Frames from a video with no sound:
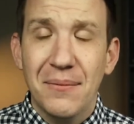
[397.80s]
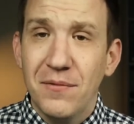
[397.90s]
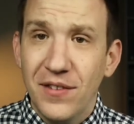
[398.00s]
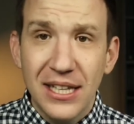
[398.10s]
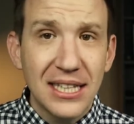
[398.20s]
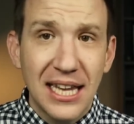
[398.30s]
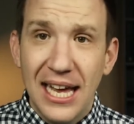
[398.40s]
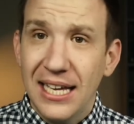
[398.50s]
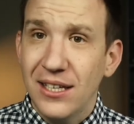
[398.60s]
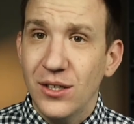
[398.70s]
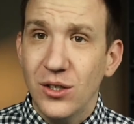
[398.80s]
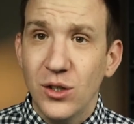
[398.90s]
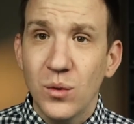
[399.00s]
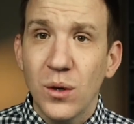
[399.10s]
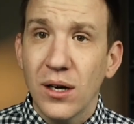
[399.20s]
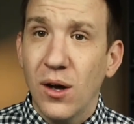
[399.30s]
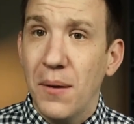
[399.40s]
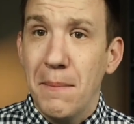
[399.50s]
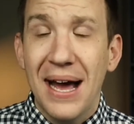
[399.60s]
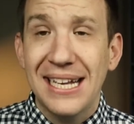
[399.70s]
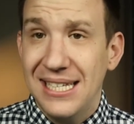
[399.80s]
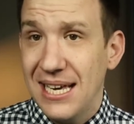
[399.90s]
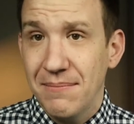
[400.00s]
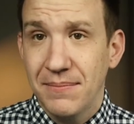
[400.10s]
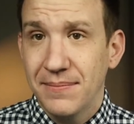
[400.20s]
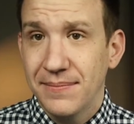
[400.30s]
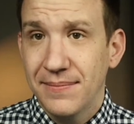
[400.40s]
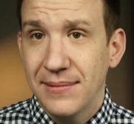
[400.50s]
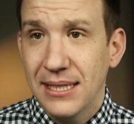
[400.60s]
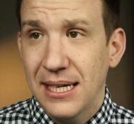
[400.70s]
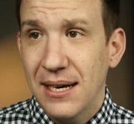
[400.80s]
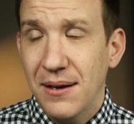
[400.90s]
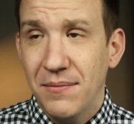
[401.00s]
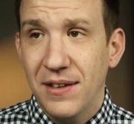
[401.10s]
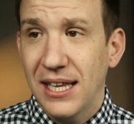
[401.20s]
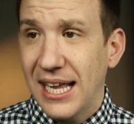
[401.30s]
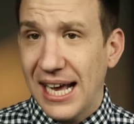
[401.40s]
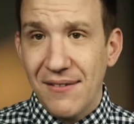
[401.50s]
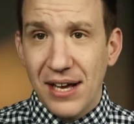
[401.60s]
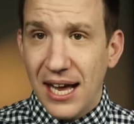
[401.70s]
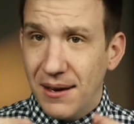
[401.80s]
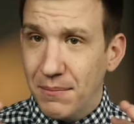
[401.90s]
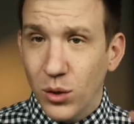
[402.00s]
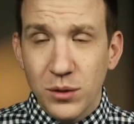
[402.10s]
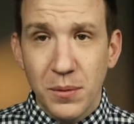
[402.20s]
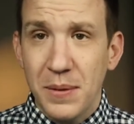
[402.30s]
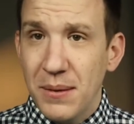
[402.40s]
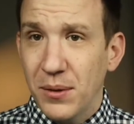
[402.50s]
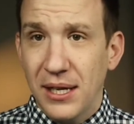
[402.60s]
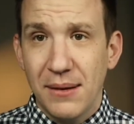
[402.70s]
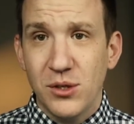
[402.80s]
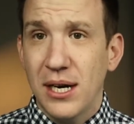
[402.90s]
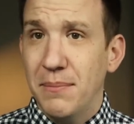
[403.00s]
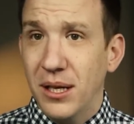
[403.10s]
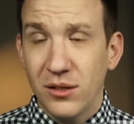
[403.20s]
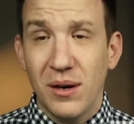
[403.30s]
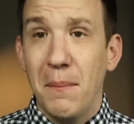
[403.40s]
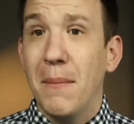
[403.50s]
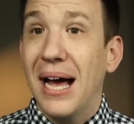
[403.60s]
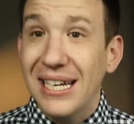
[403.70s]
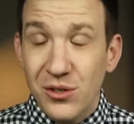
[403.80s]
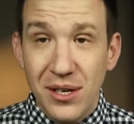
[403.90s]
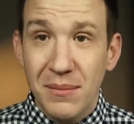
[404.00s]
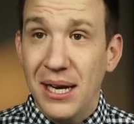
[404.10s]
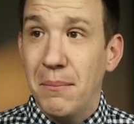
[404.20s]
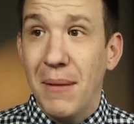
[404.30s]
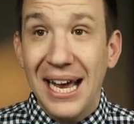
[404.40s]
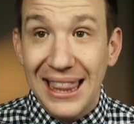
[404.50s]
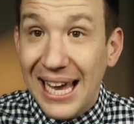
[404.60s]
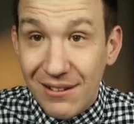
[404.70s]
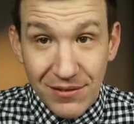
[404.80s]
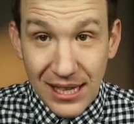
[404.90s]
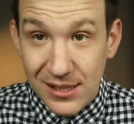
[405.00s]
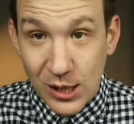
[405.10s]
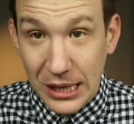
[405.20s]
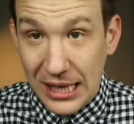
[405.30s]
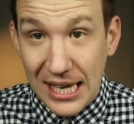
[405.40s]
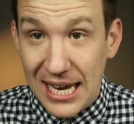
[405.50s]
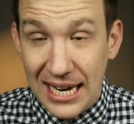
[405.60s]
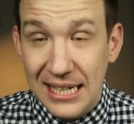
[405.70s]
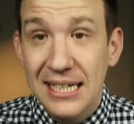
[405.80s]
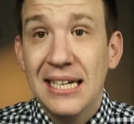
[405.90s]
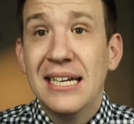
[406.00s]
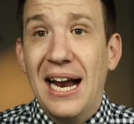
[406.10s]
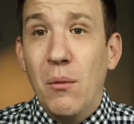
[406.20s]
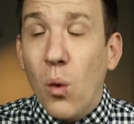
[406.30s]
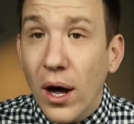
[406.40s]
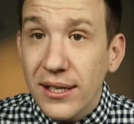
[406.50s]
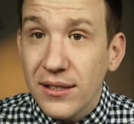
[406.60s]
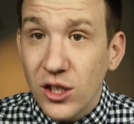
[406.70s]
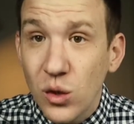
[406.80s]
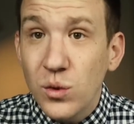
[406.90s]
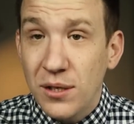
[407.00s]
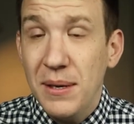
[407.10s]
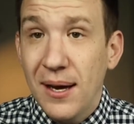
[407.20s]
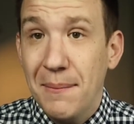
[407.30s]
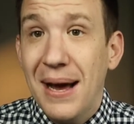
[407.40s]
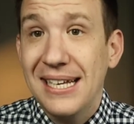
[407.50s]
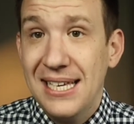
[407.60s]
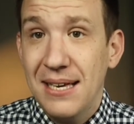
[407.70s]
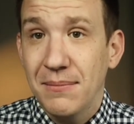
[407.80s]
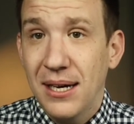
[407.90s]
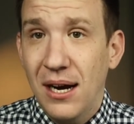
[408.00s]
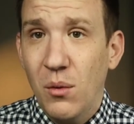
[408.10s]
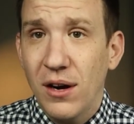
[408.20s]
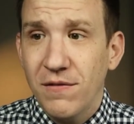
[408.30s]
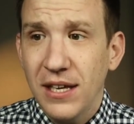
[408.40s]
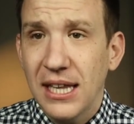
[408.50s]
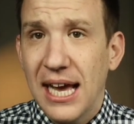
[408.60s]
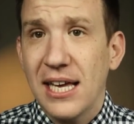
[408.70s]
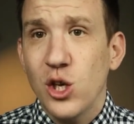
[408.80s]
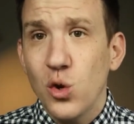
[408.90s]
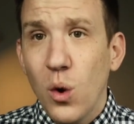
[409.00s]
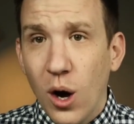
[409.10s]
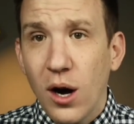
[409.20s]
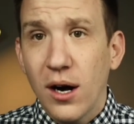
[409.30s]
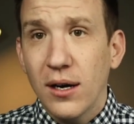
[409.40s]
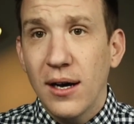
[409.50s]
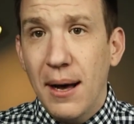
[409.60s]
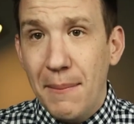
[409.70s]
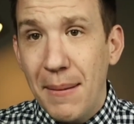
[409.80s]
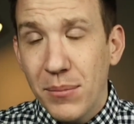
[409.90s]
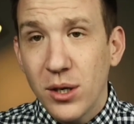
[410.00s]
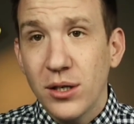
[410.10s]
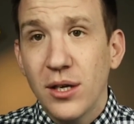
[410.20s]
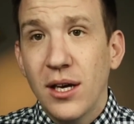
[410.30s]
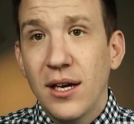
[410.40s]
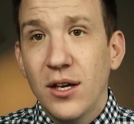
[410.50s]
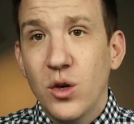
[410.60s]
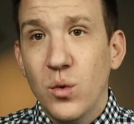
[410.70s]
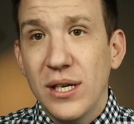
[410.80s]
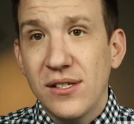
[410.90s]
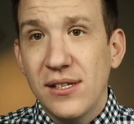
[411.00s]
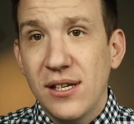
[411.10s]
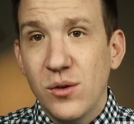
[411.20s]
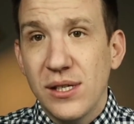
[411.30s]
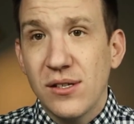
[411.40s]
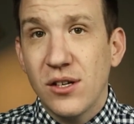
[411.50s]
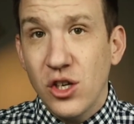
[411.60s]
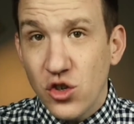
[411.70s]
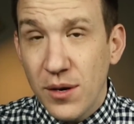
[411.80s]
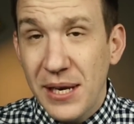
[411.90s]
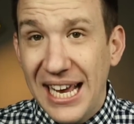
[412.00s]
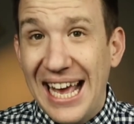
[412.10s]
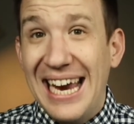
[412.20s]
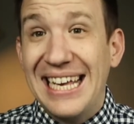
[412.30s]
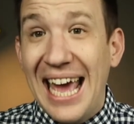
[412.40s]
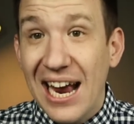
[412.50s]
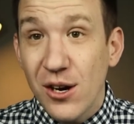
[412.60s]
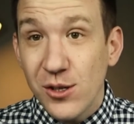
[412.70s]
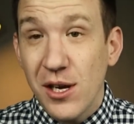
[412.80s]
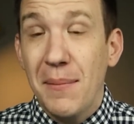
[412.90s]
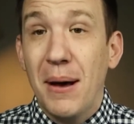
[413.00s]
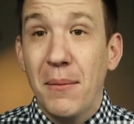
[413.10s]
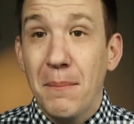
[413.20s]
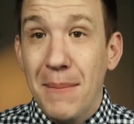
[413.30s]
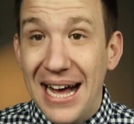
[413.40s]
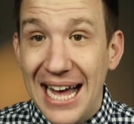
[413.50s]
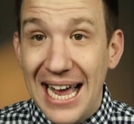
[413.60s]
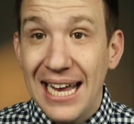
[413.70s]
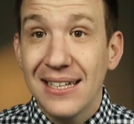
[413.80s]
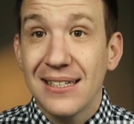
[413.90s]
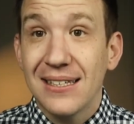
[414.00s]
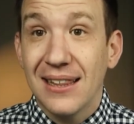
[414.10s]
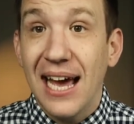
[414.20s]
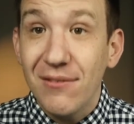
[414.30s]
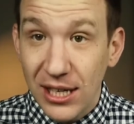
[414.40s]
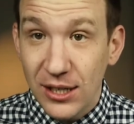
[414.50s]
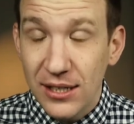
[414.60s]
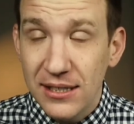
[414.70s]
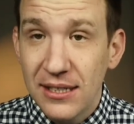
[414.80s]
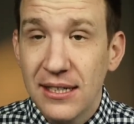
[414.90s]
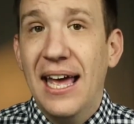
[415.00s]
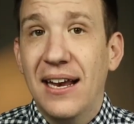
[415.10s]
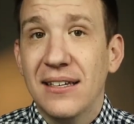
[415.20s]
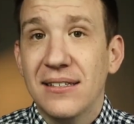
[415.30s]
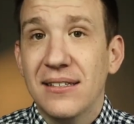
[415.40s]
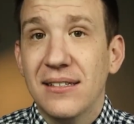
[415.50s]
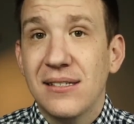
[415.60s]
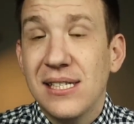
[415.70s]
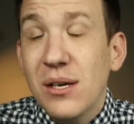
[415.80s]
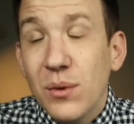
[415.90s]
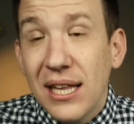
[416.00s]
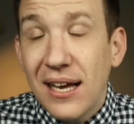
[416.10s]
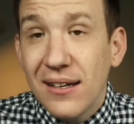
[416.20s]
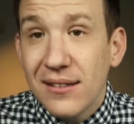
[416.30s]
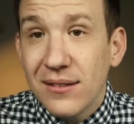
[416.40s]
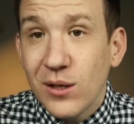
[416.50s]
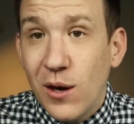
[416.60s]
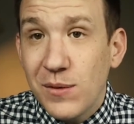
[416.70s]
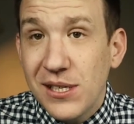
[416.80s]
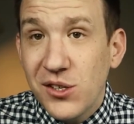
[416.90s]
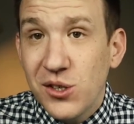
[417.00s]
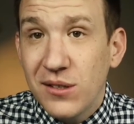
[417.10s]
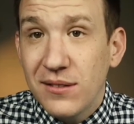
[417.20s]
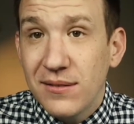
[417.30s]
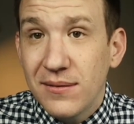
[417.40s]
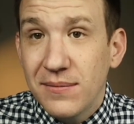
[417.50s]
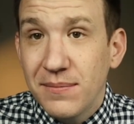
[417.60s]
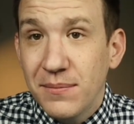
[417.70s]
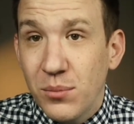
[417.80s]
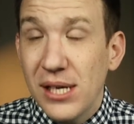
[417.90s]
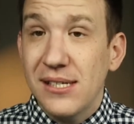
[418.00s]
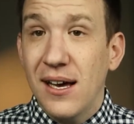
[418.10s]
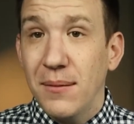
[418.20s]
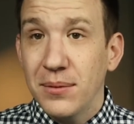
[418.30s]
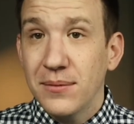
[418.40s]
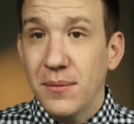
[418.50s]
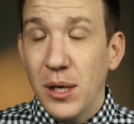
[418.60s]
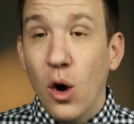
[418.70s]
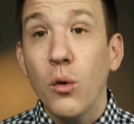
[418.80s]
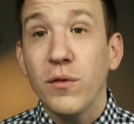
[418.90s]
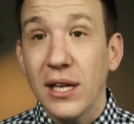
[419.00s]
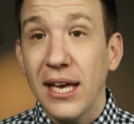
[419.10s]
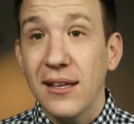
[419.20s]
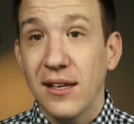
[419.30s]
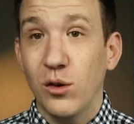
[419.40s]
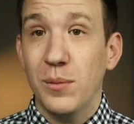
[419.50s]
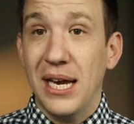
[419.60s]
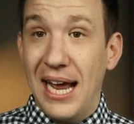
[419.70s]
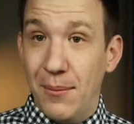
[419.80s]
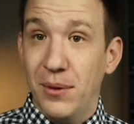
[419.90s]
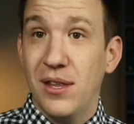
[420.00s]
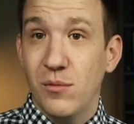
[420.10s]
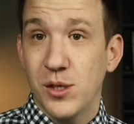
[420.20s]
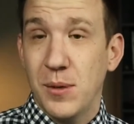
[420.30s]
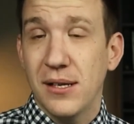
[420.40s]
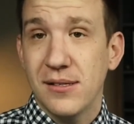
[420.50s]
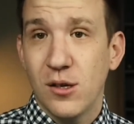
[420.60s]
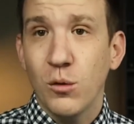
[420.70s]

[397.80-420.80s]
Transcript: I'm feeling like you aren't on my team. I'm feeling like I've got multiple people that I'm trying to build around my treatment and my life that's on the line. And I want you to be on my team. I want to feel like you are a member who is contributing and cares about my livelihood, and see what that conversation brings up. And hopefully there will be an empathy response.